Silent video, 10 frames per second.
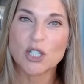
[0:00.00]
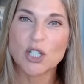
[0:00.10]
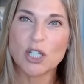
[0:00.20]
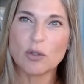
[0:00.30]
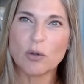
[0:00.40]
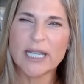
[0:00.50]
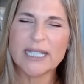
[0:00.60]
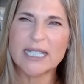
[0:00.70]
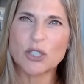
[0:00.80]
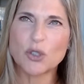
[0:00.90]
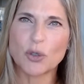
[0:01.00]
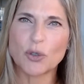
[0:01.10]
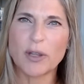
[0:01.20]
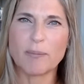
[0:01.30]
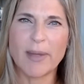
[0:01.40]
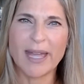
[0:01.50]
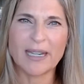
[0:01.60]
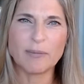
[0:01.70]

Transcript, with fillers: Do you, is this true that men